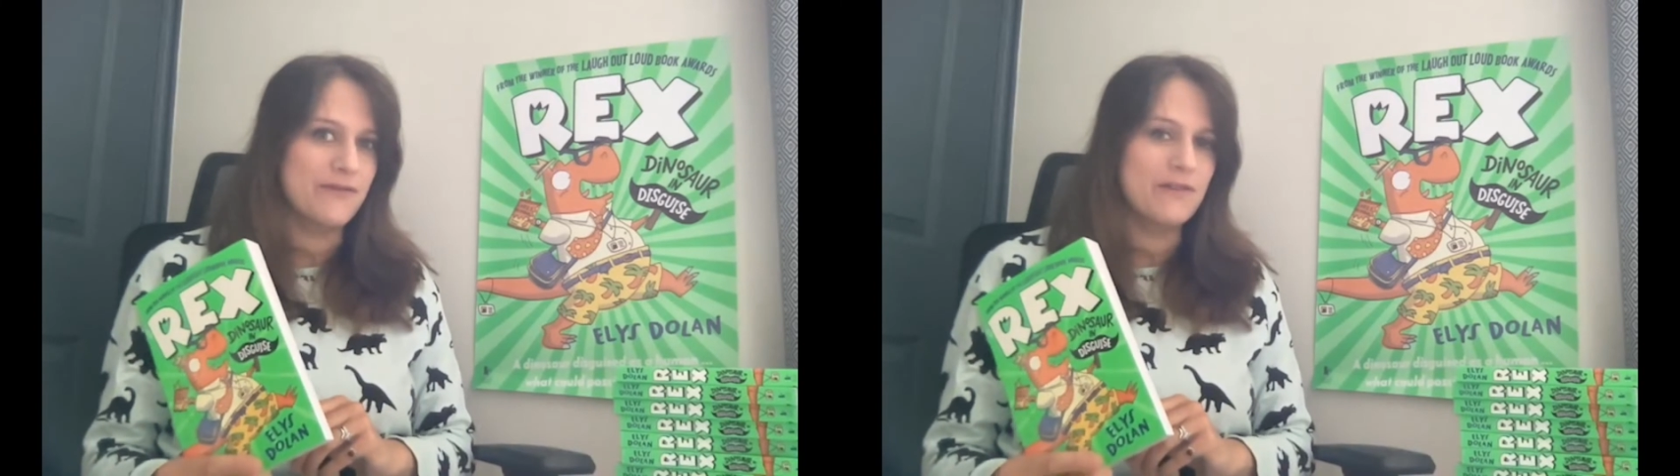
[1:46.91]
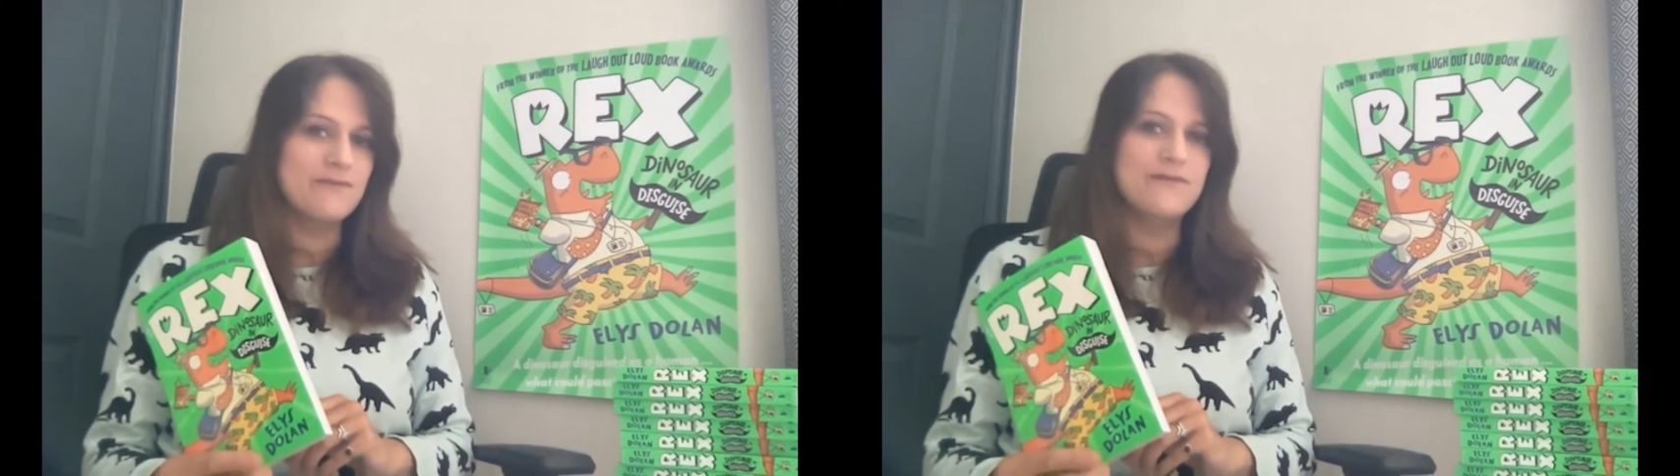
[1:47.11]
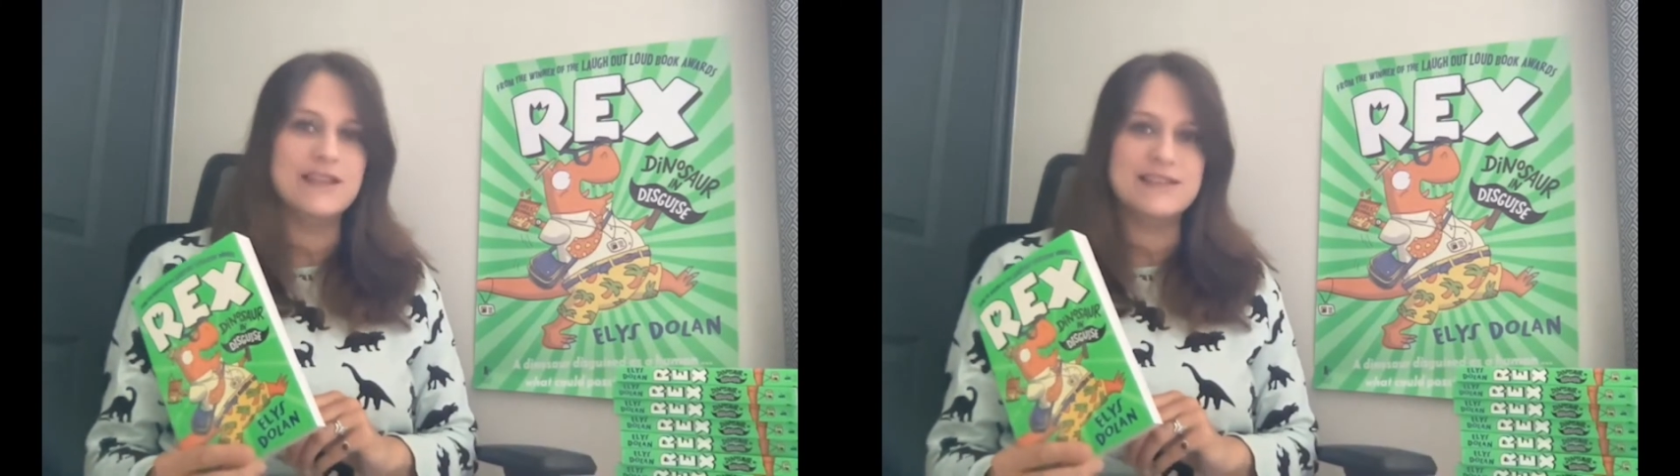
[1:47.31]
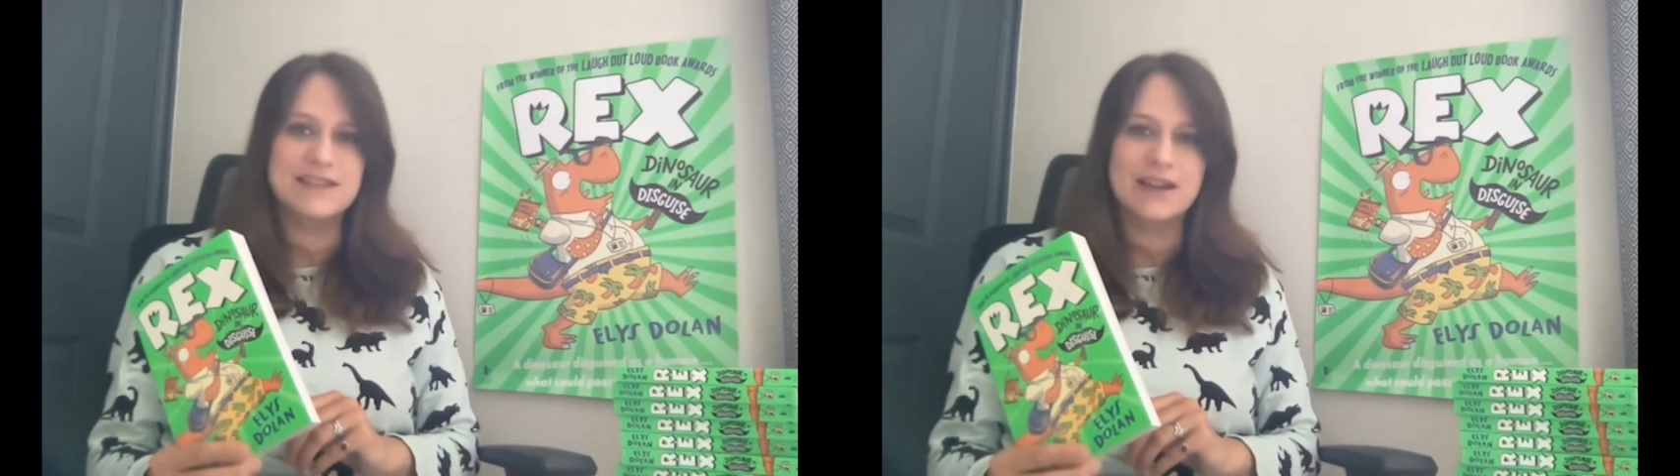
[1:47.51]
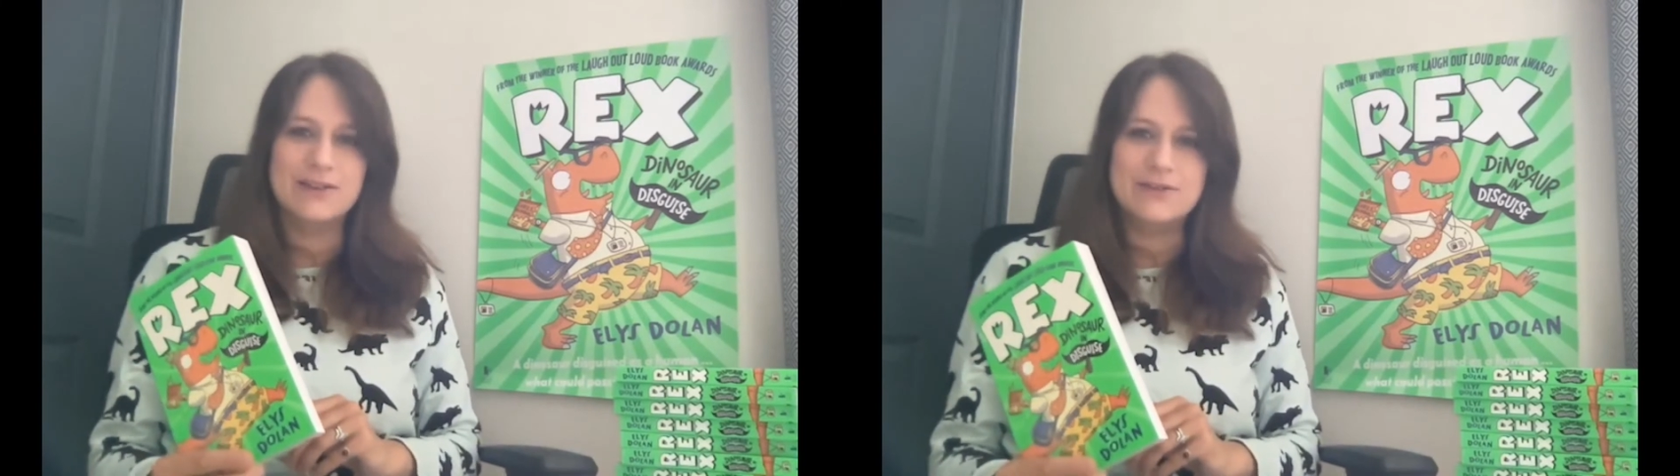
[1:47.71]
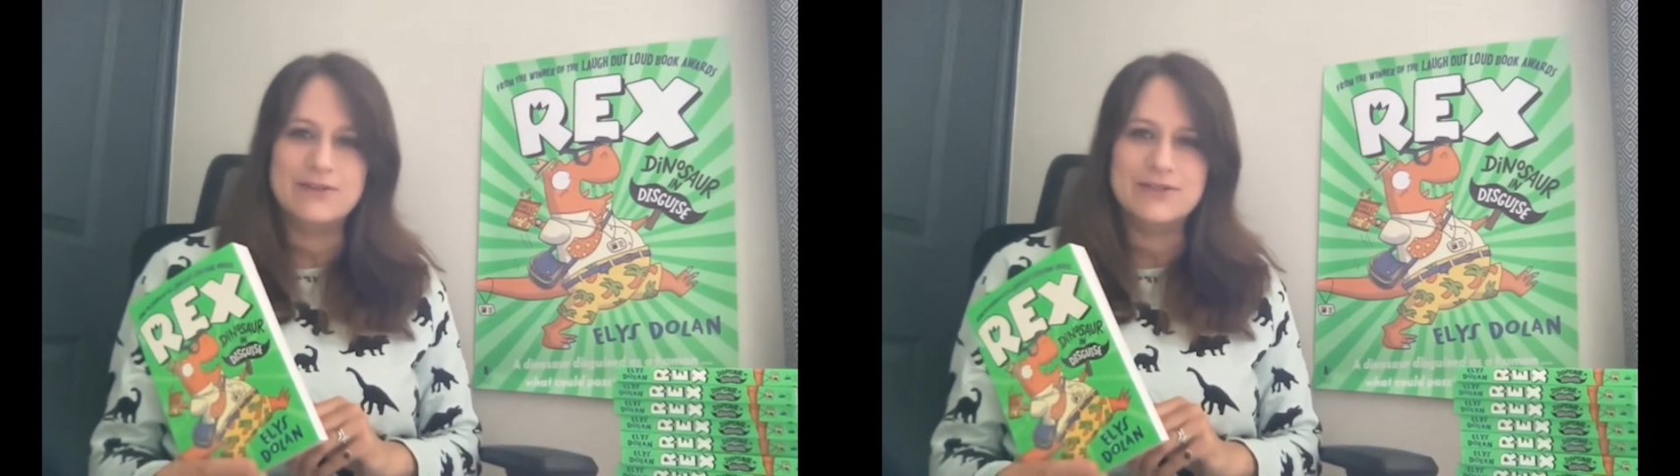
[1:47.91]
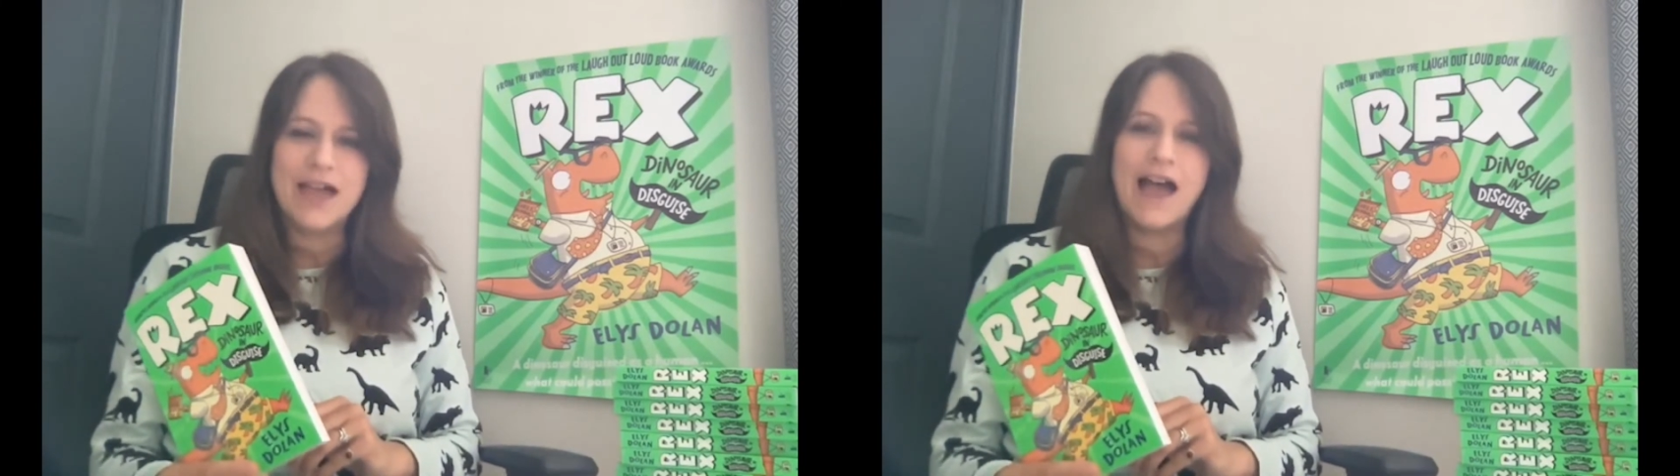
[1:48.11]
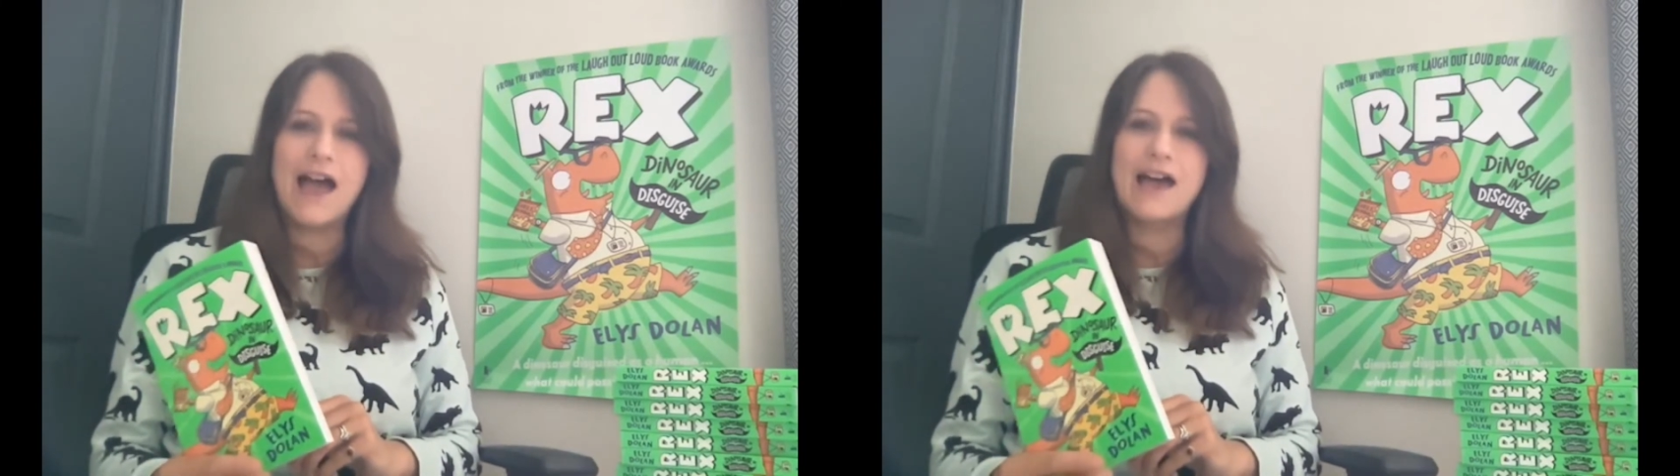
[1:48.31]
videos
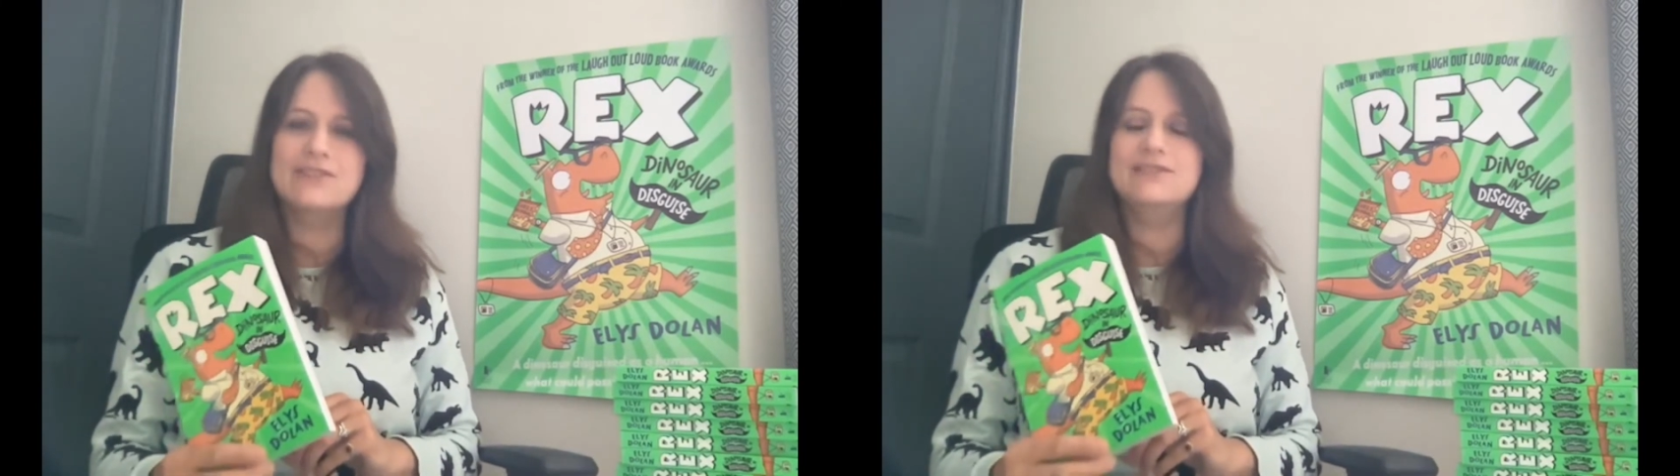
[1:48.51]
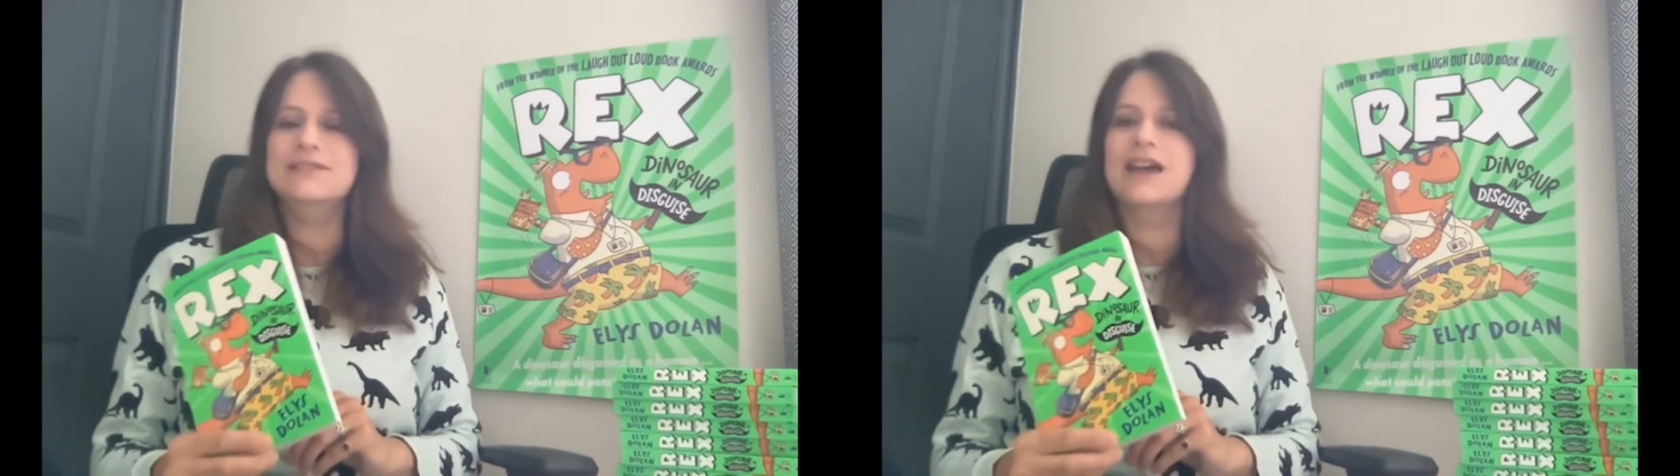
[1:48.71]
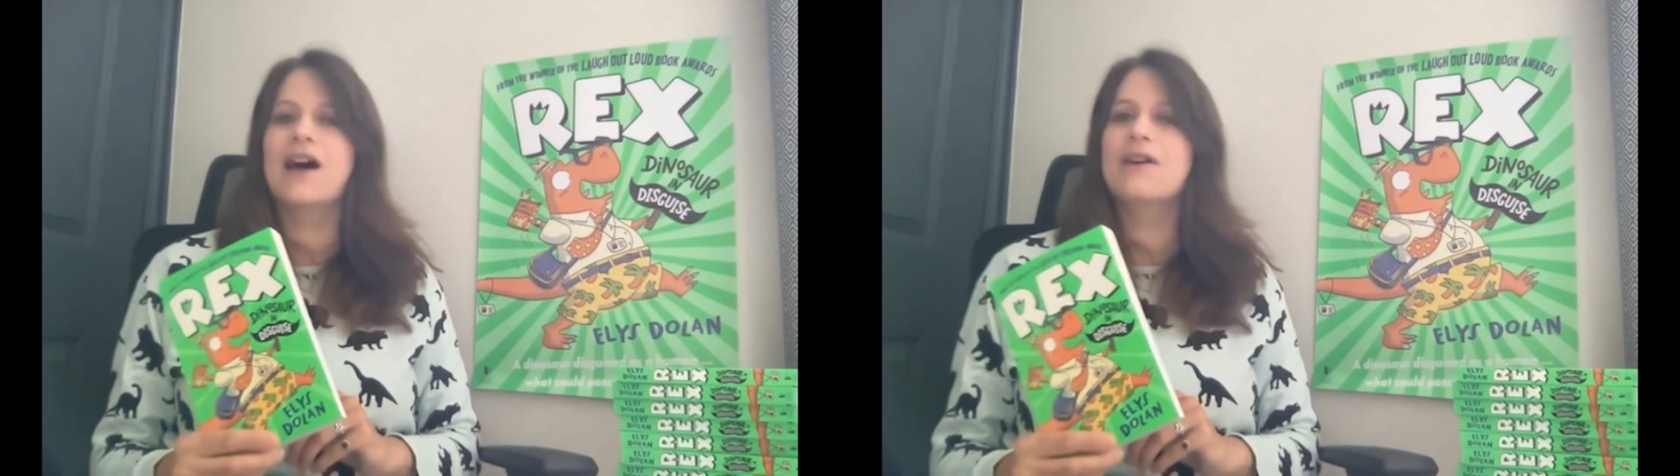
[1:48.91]
and